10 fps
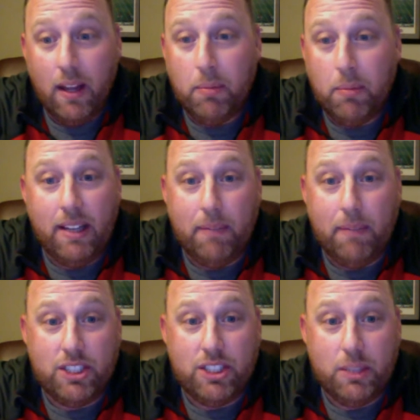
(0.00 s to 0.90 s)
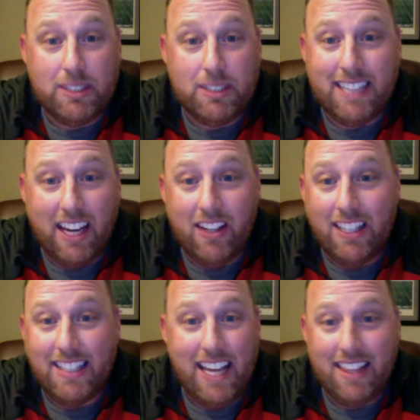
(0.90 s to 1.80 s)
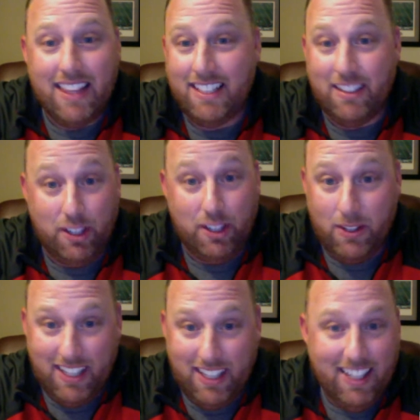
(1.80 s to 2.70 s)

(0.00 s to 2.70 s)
believe me, she was scared to death to do it.